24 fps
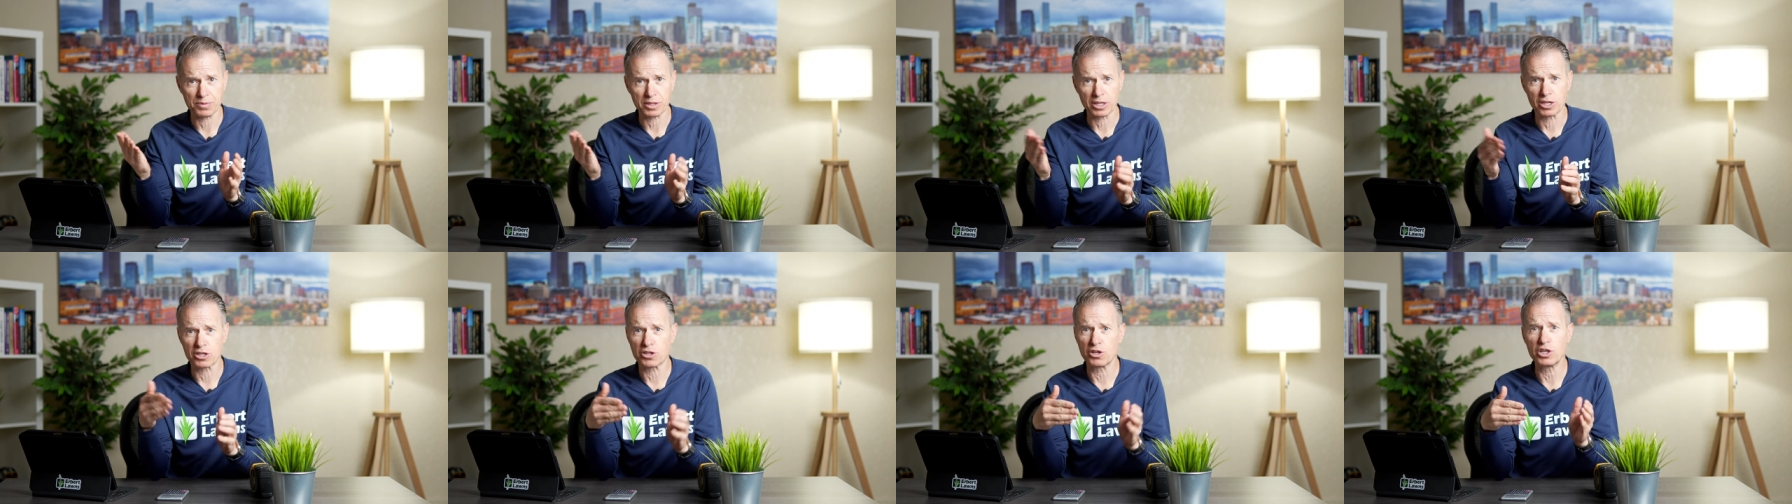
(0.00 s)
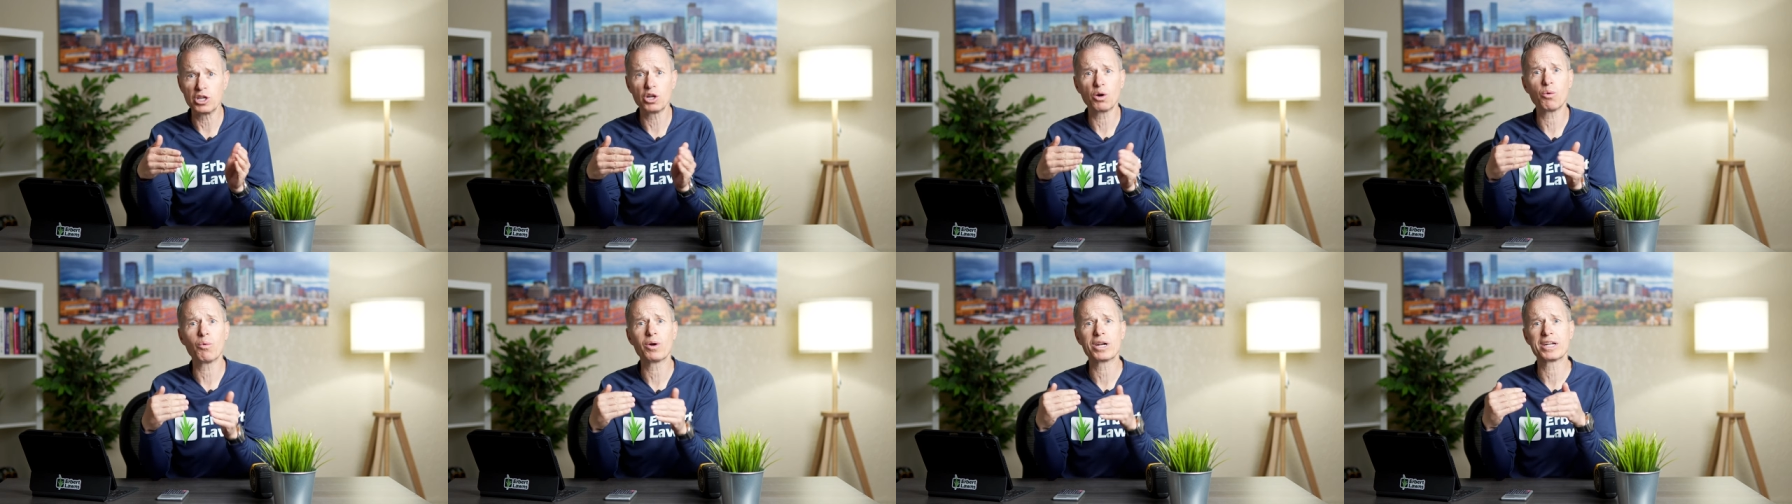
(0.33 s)
So you
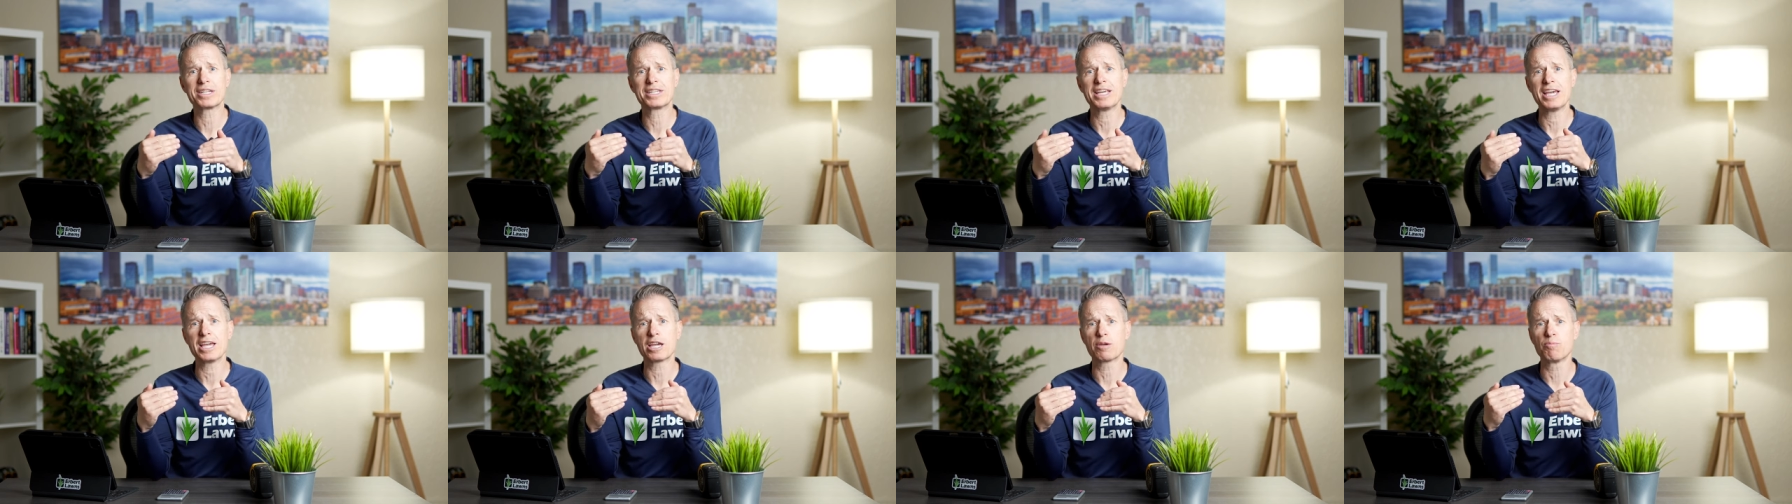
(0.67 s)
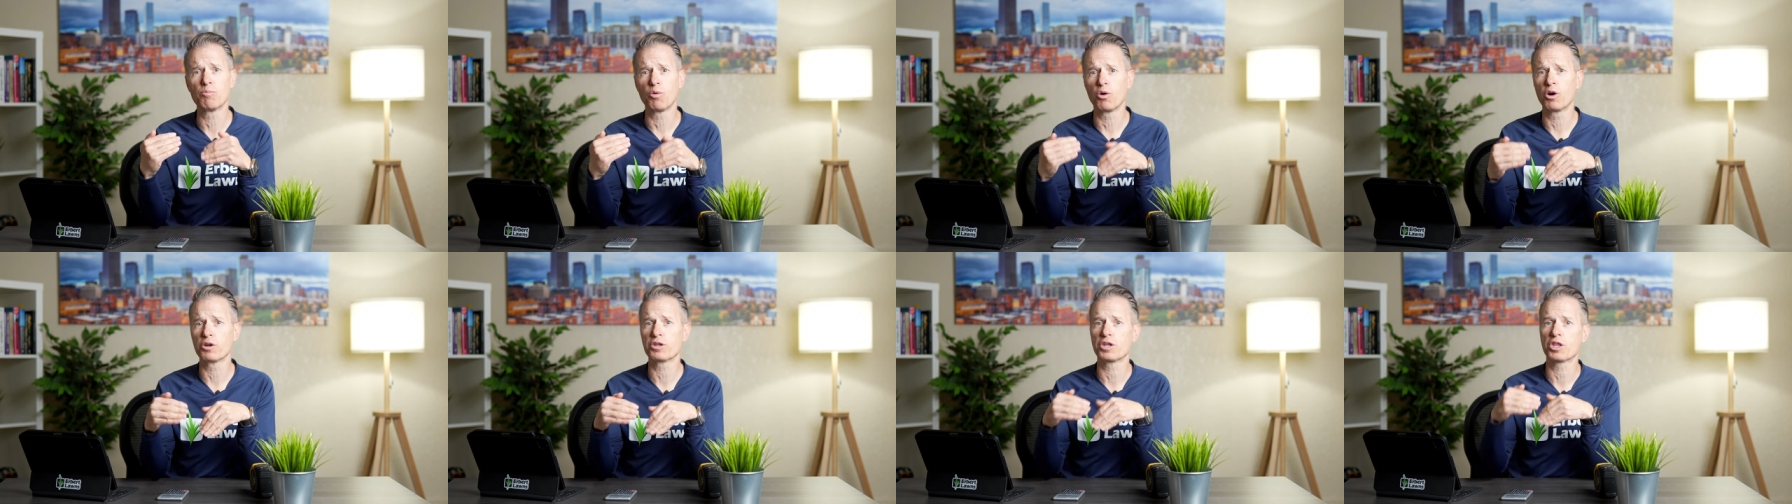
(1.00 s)
don't want to take
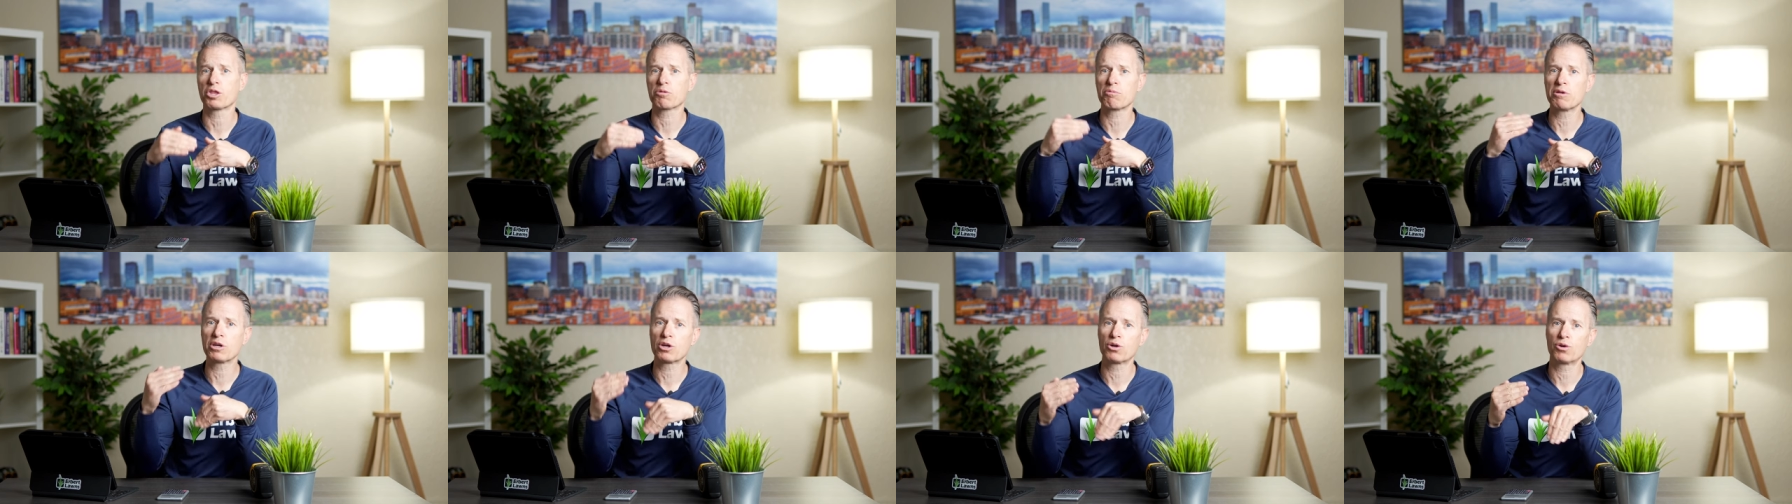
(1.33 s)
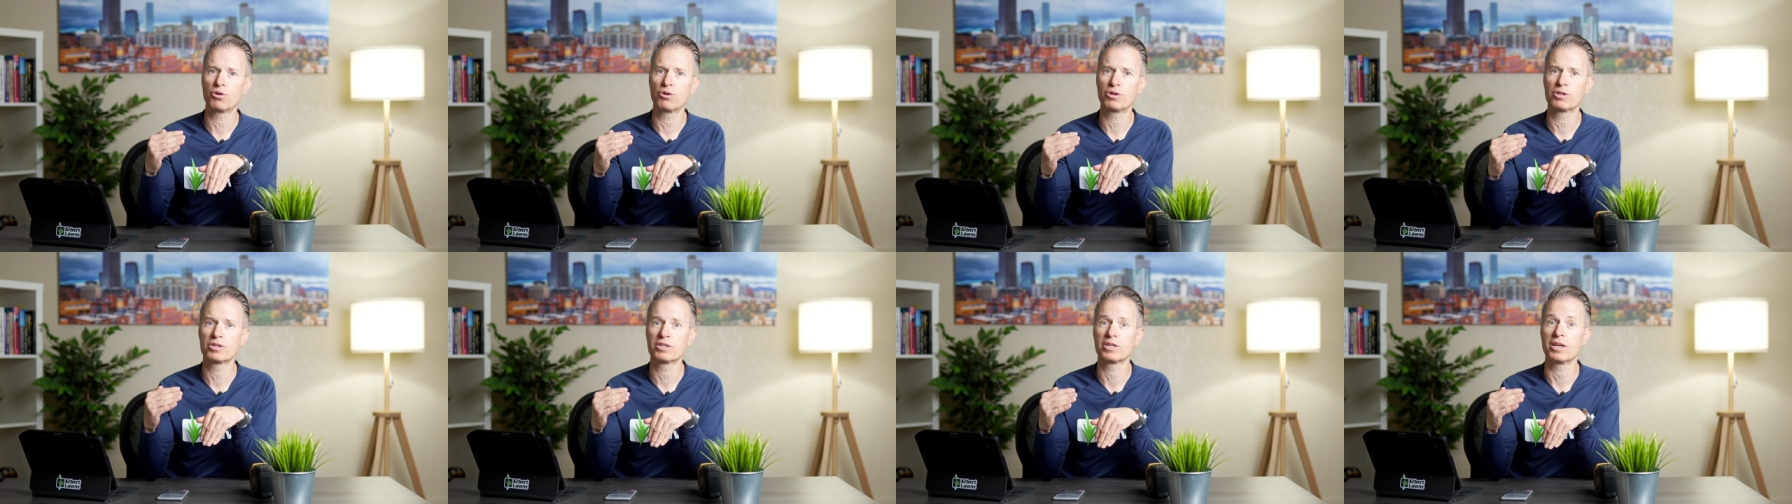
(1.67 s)
more than three
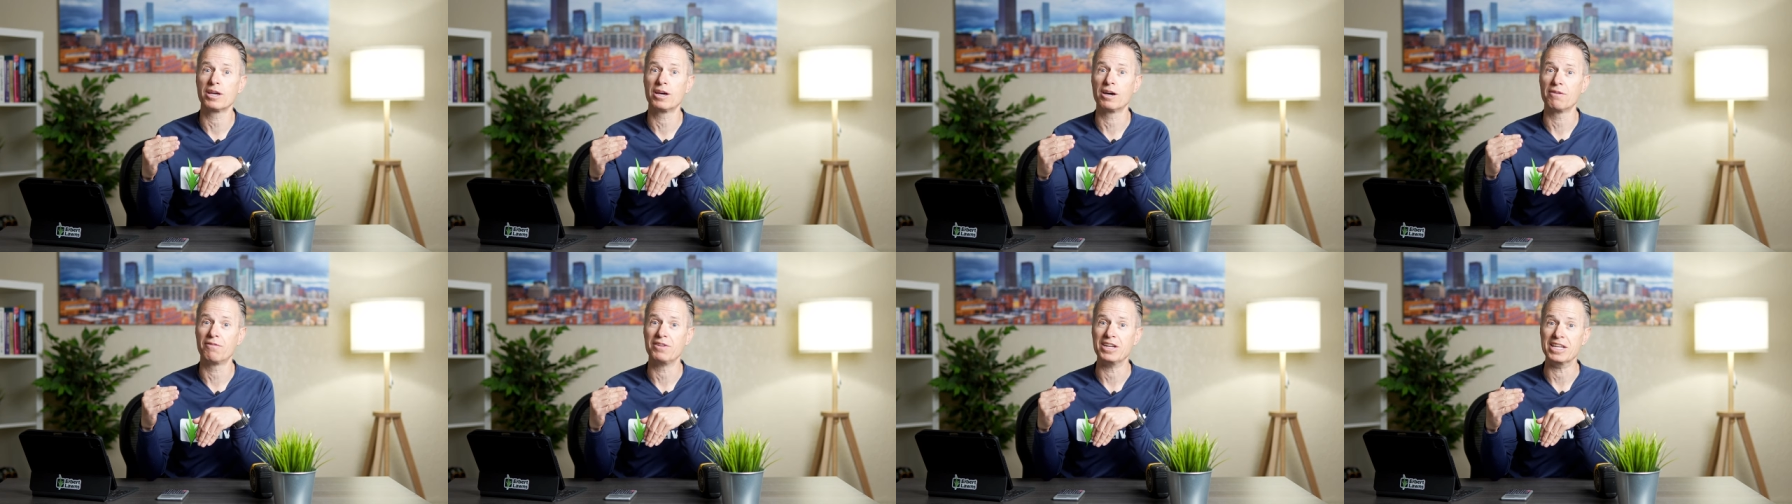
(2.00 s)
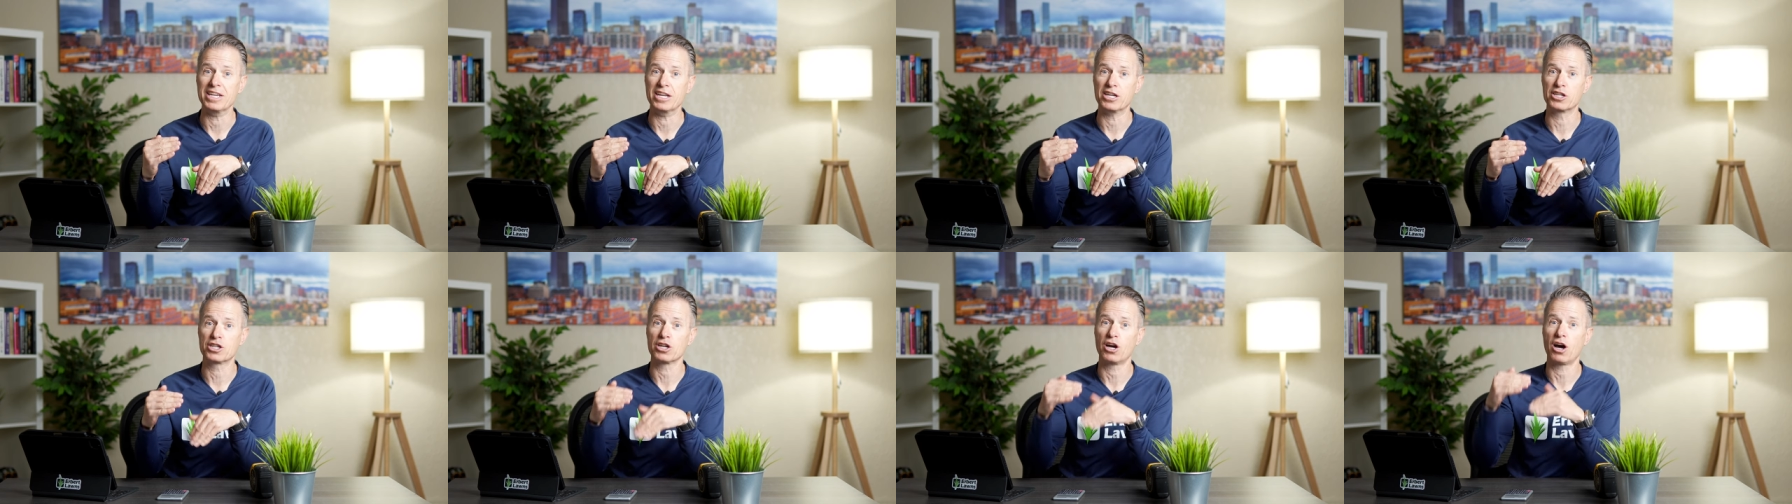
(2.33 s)
quarters of an
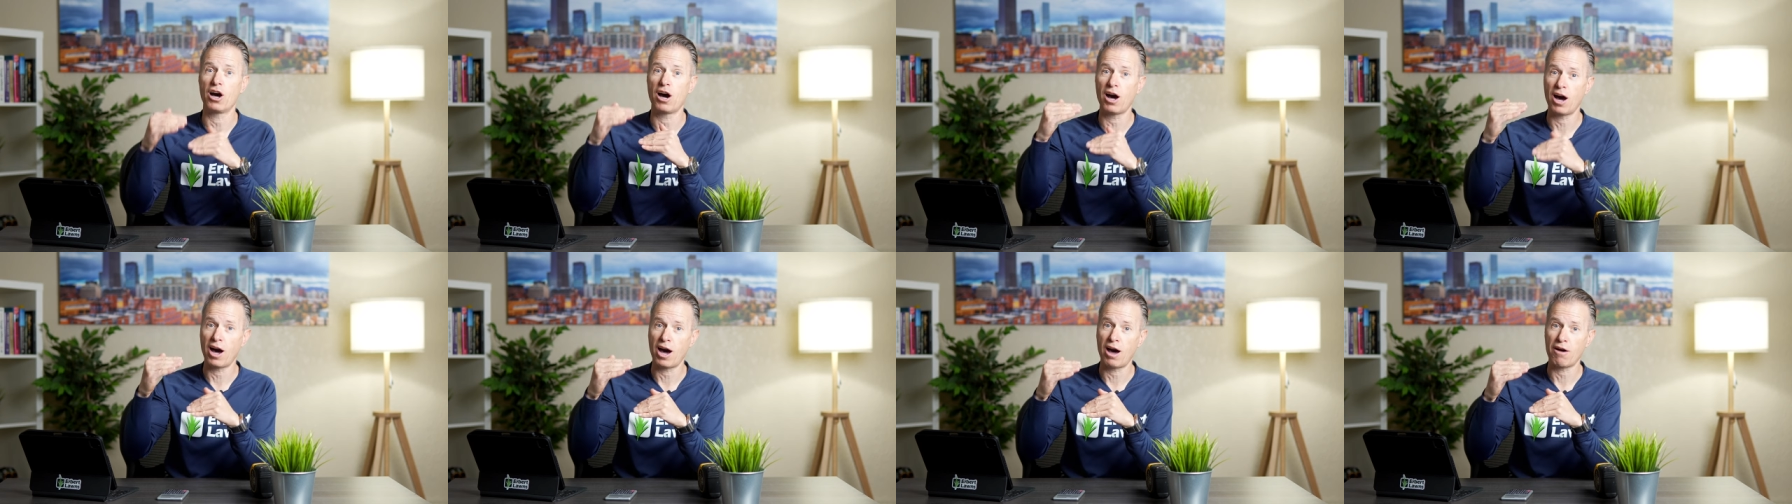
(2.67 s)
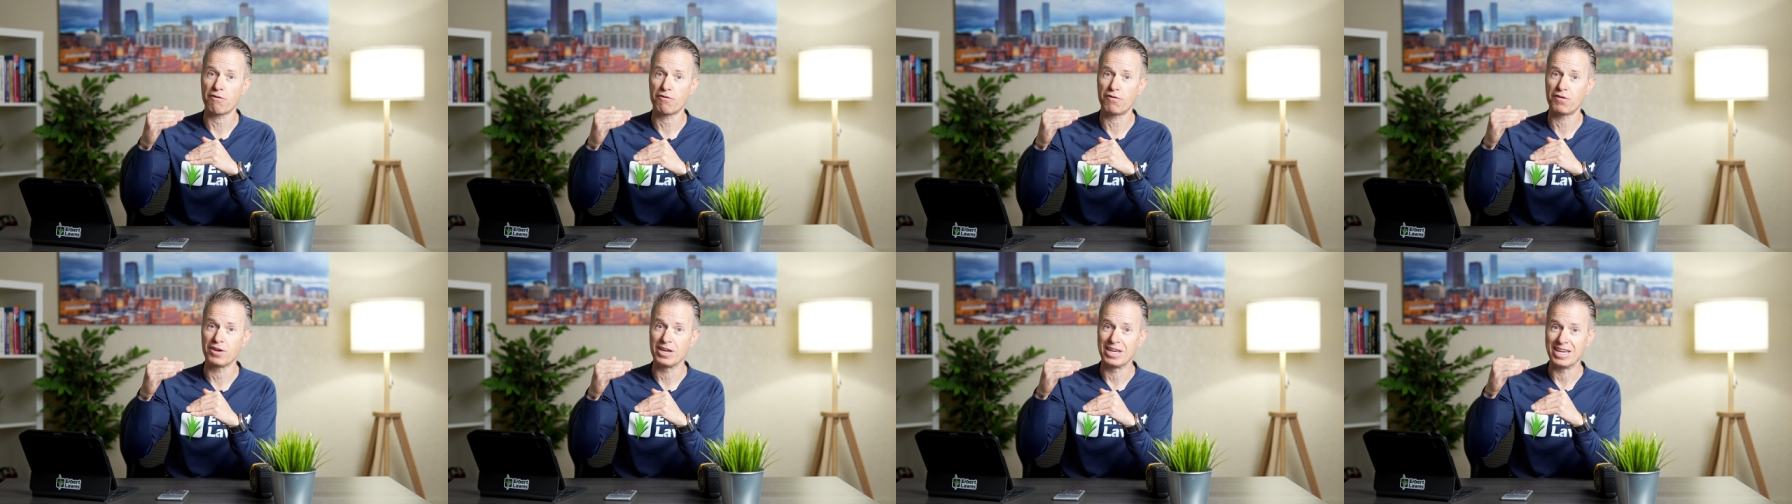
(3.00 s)
inch
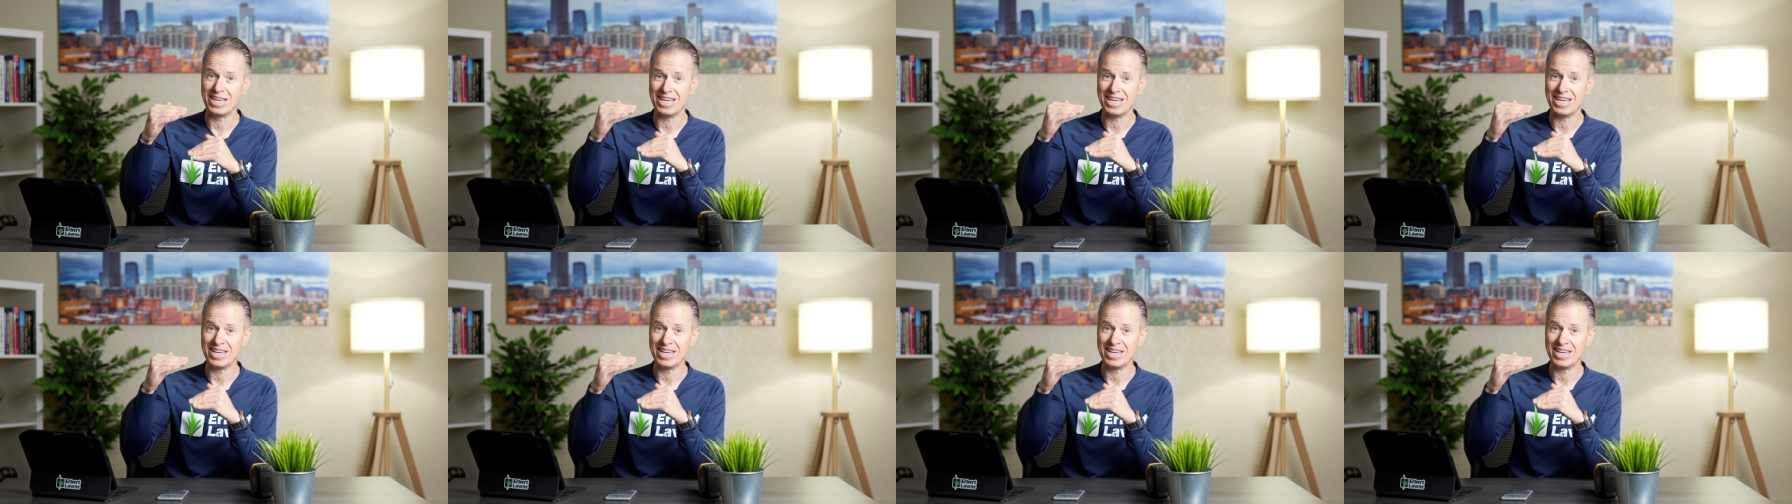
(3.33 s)
off